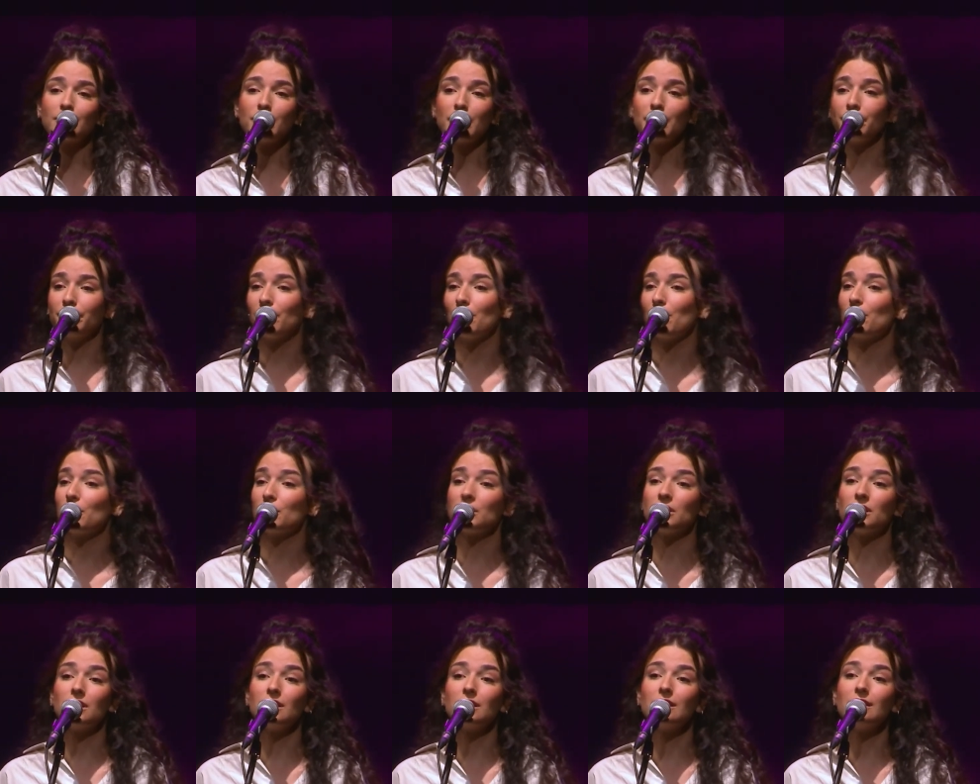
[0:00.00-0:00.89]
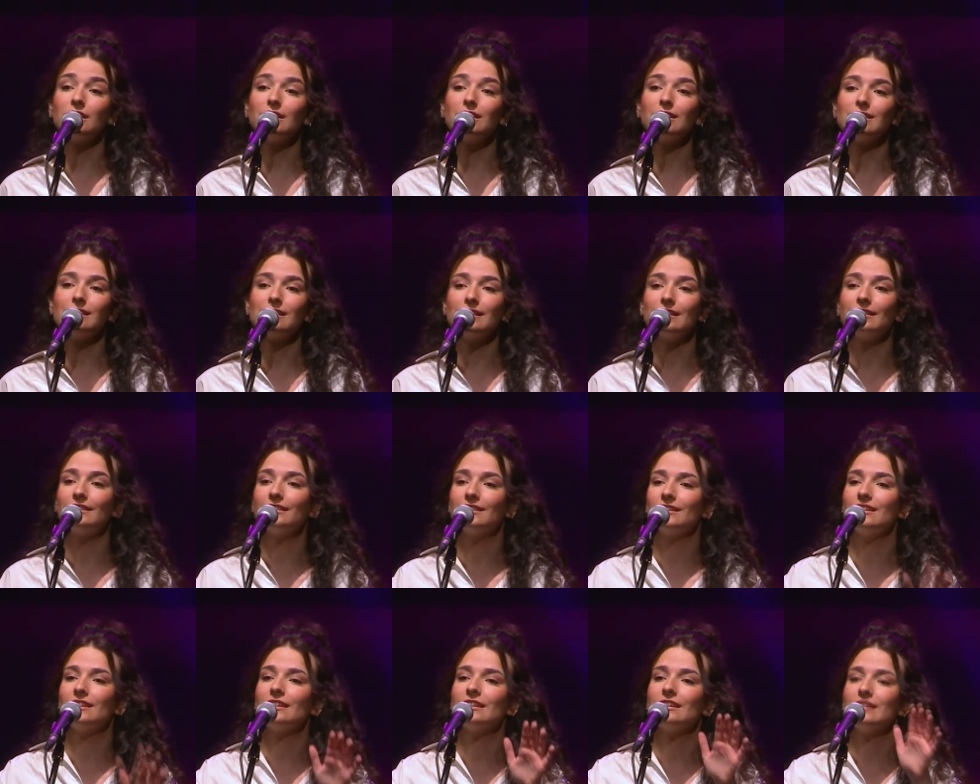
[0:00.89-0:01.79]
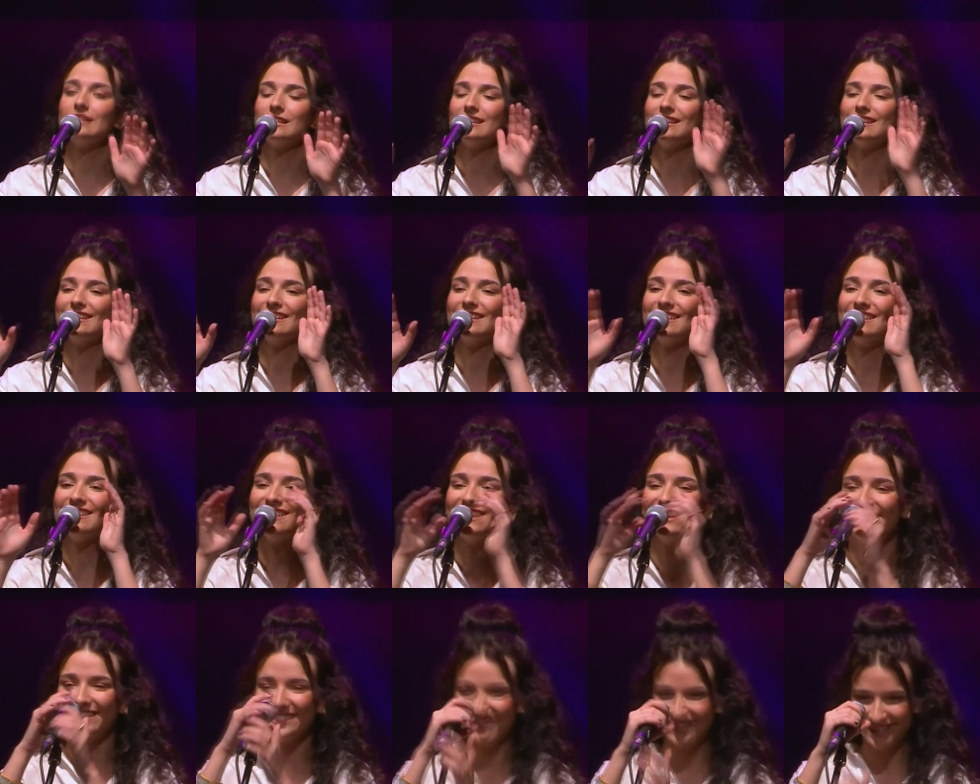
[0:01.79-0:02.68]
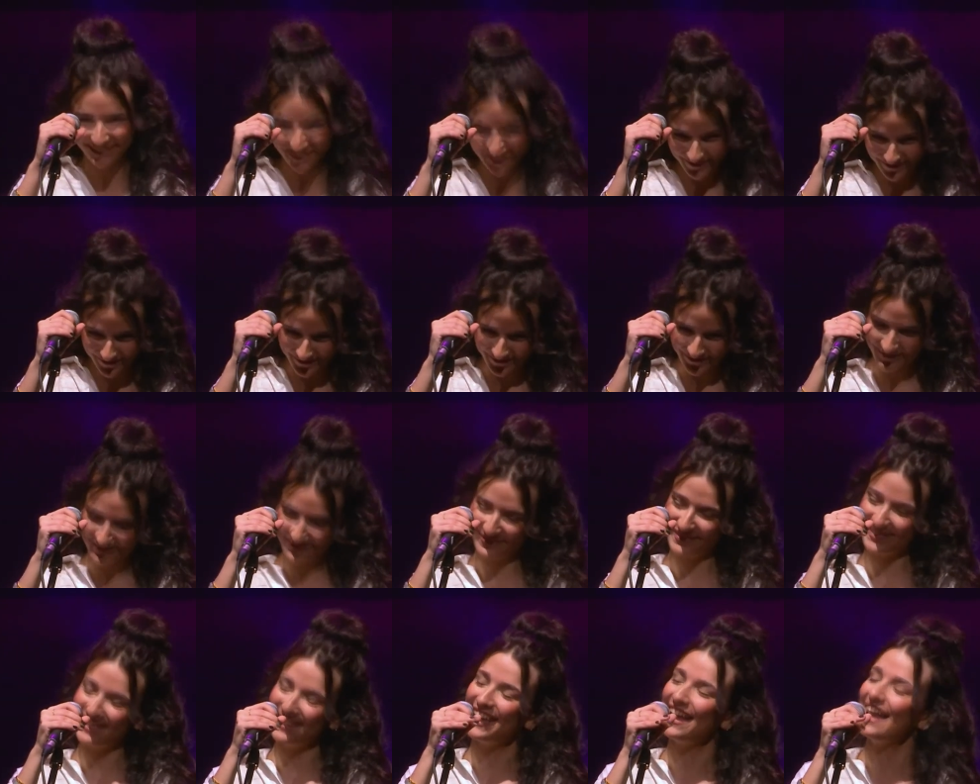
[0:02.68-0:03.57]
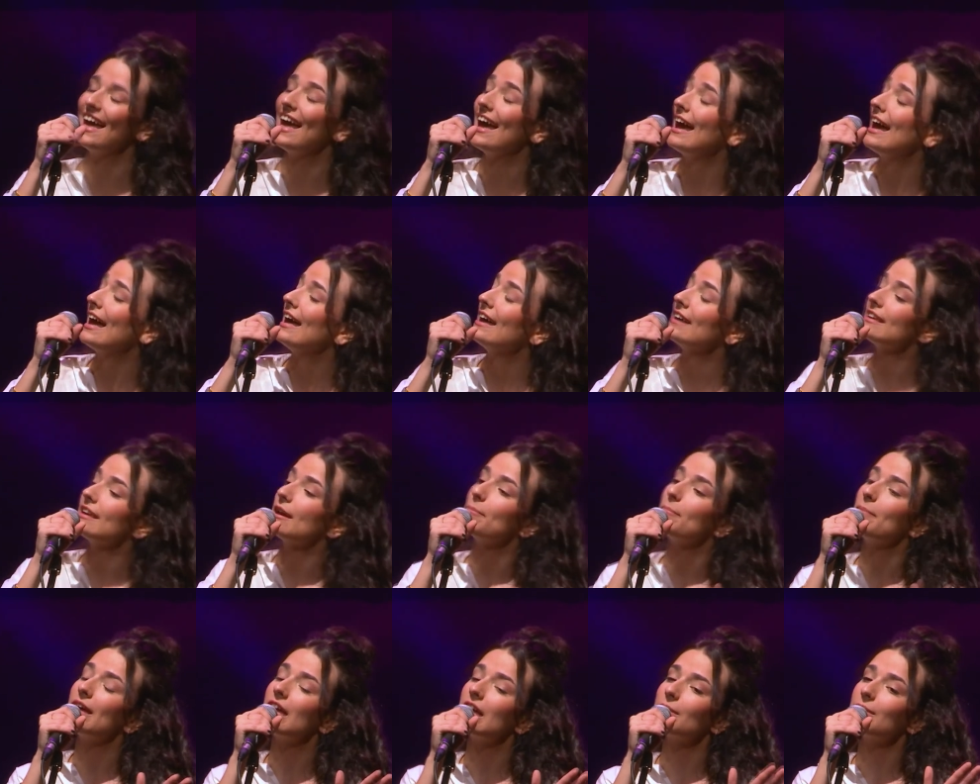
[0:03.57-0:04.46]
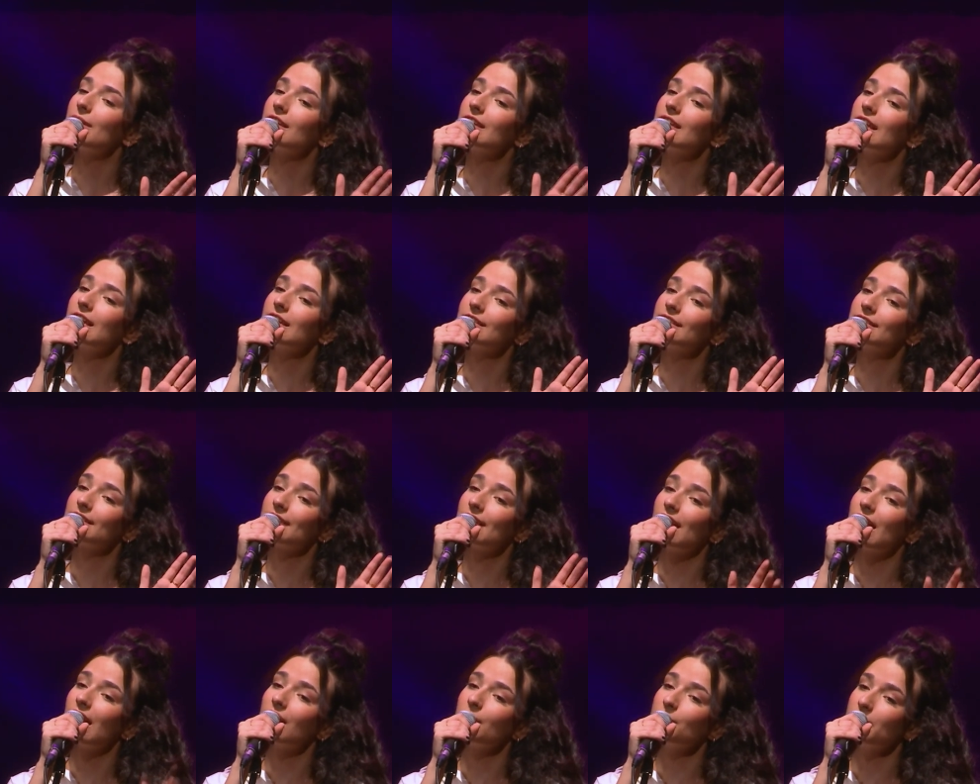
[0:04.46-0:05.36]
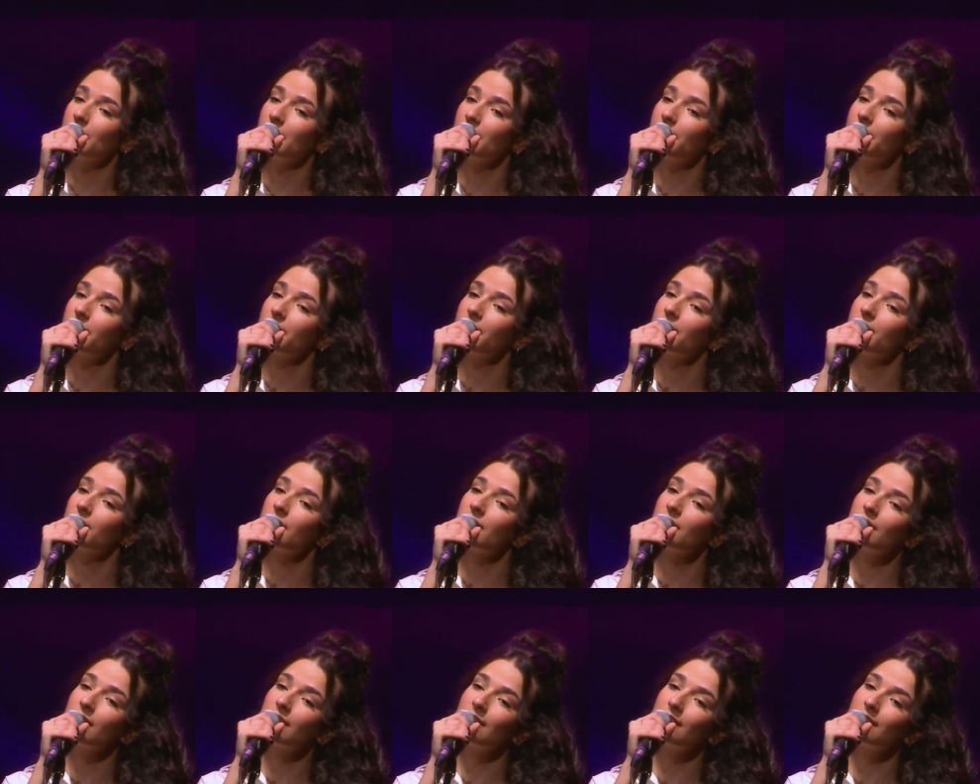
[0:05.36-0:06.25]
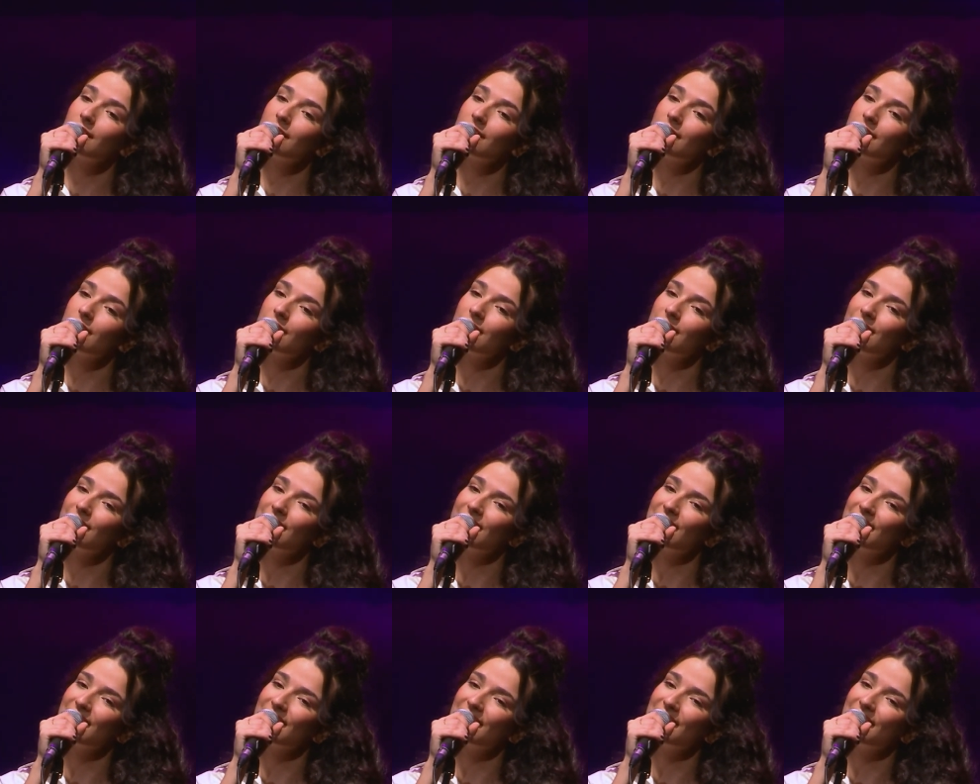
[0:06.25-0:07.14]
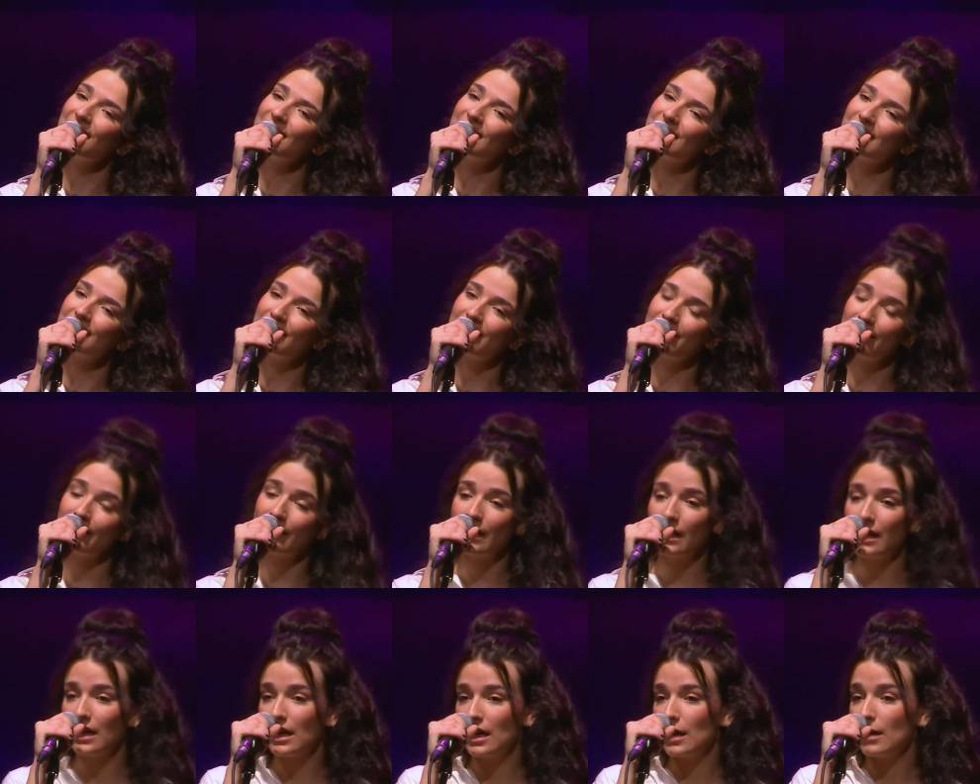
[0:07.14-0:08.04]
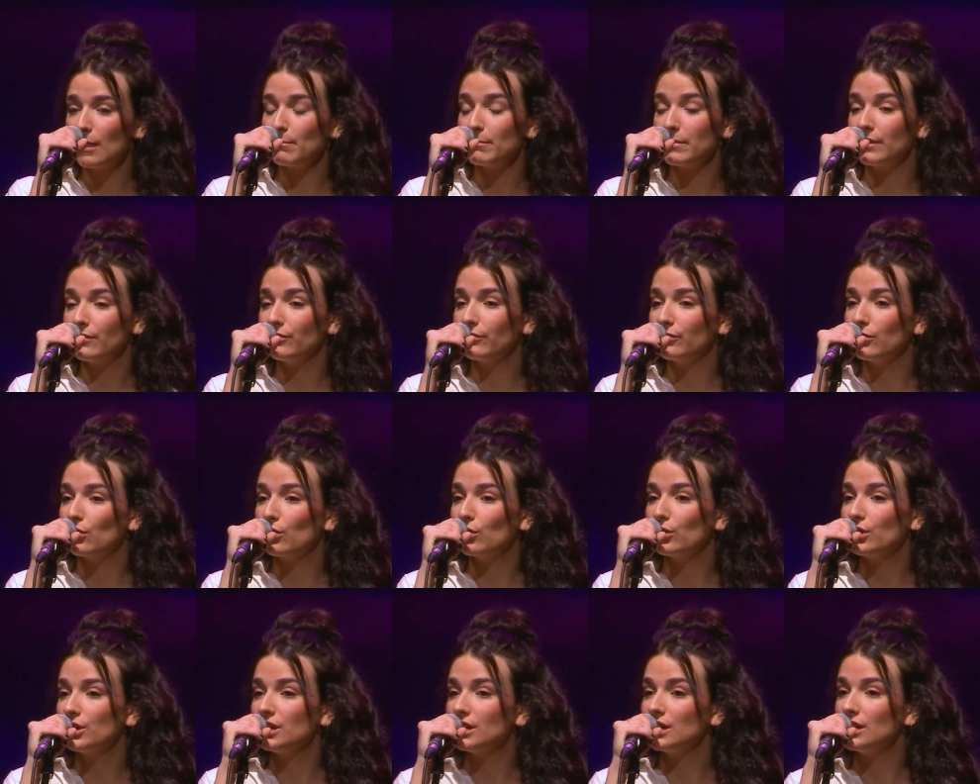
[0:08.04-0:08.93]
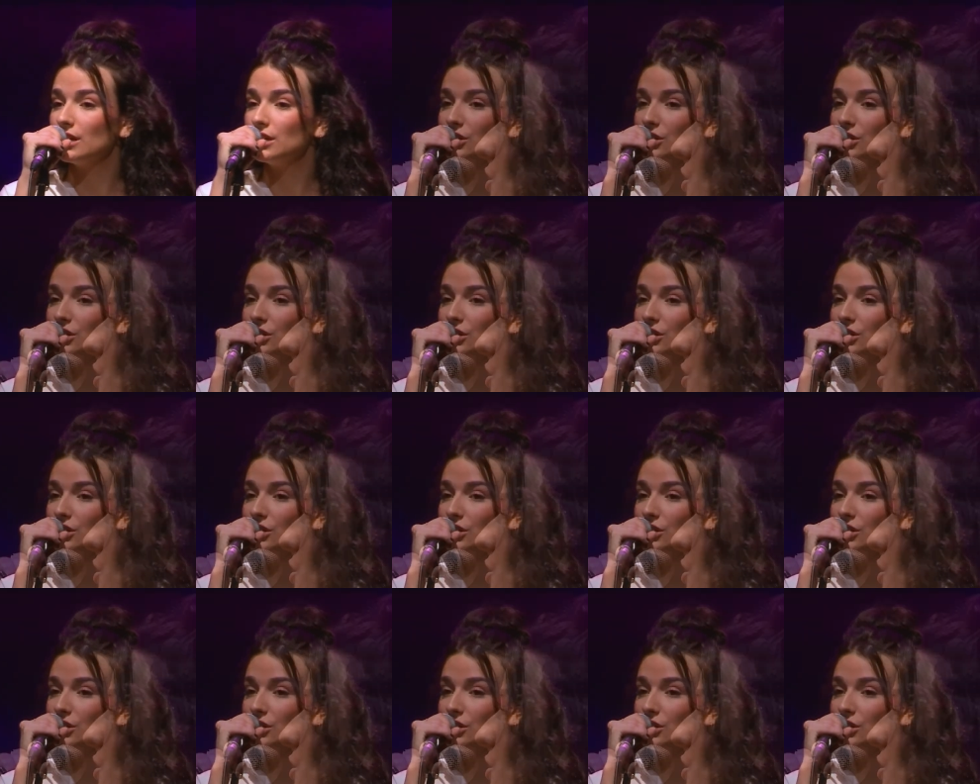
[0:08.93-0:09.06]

before he cheats. Yeah, maybe next time he'll think before he